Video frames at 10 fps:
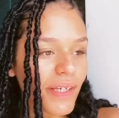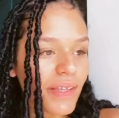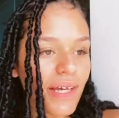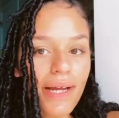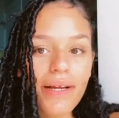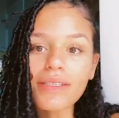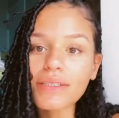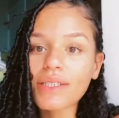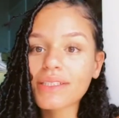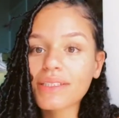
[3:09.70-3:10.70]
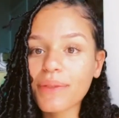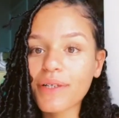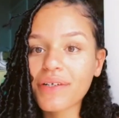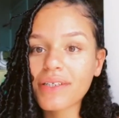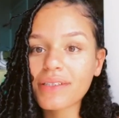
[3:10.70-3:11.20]
that I got to
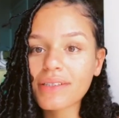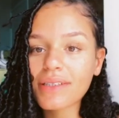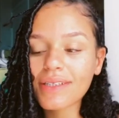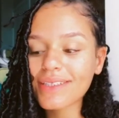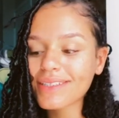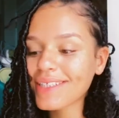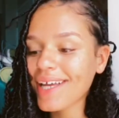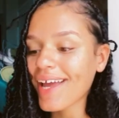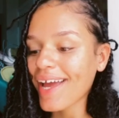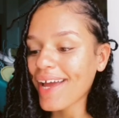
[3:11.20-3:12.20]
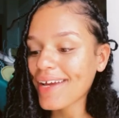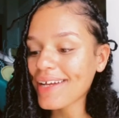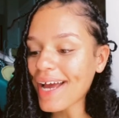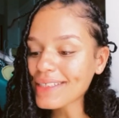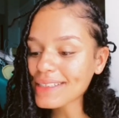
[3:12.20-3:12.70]
experience this and
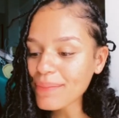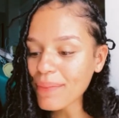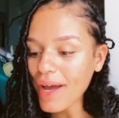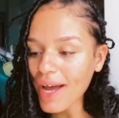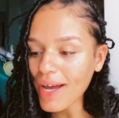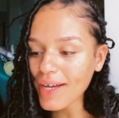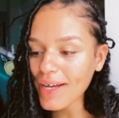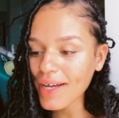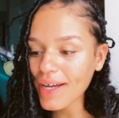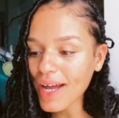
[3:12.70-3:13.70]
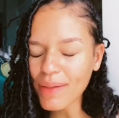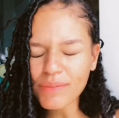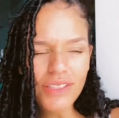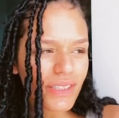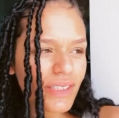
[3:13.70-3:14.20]
as I pack I'm
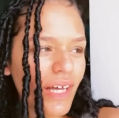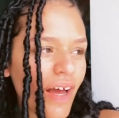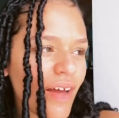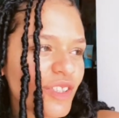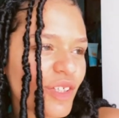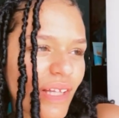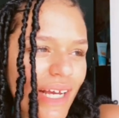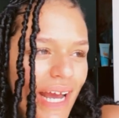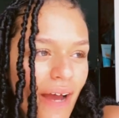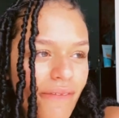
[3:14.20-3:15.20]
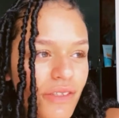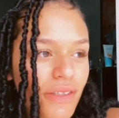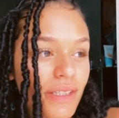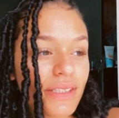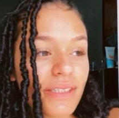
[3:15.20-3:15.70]
just so like after
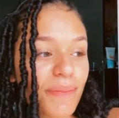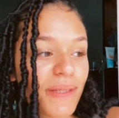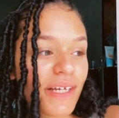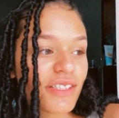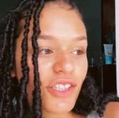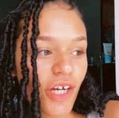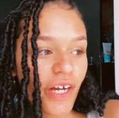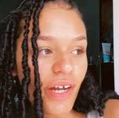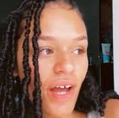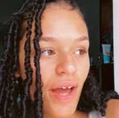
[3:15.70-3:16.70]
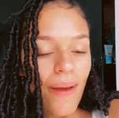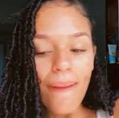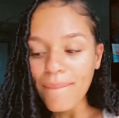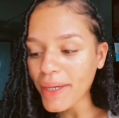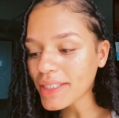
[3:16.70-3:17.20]
this the plans are
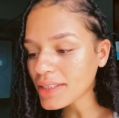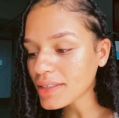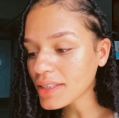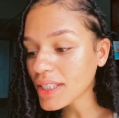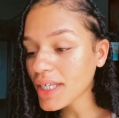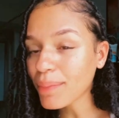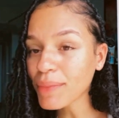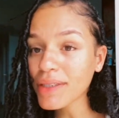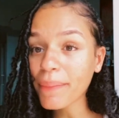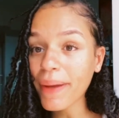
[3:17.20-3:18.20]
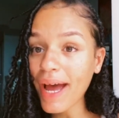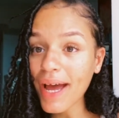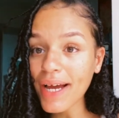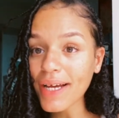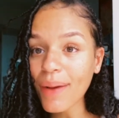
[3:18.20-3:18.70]
basically I'm gonna
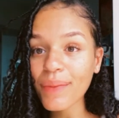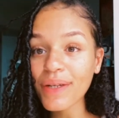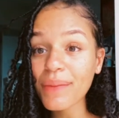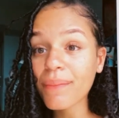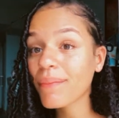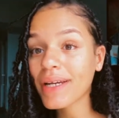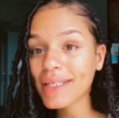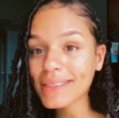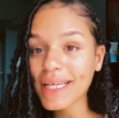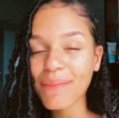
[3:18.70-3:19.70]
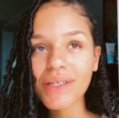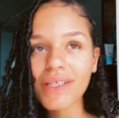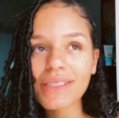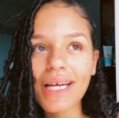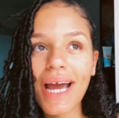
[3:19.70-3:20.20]
pack I'm gonna meditate
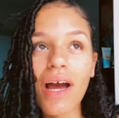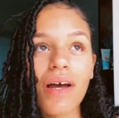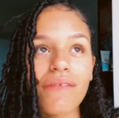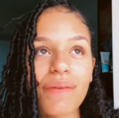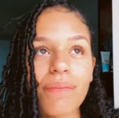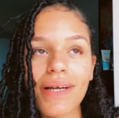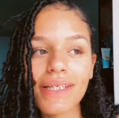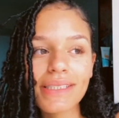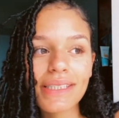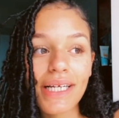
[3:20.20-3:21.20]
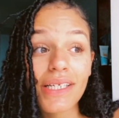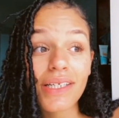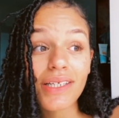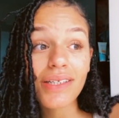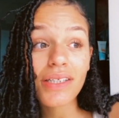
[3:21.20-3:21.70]
because I haven't
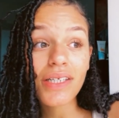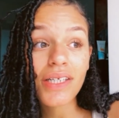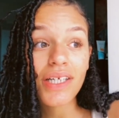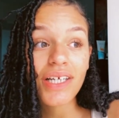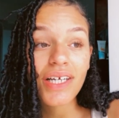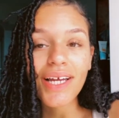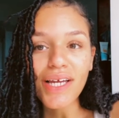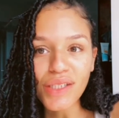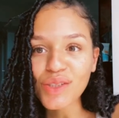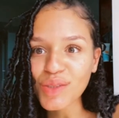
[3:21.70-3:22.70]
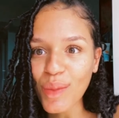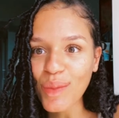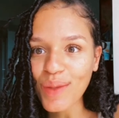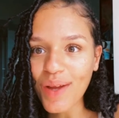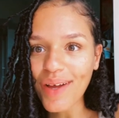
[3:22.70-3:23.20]
meditated in so
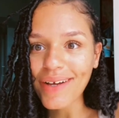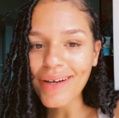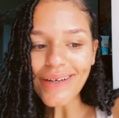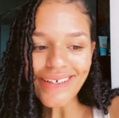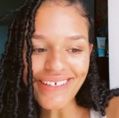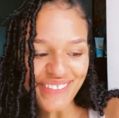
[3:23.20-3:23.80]
long.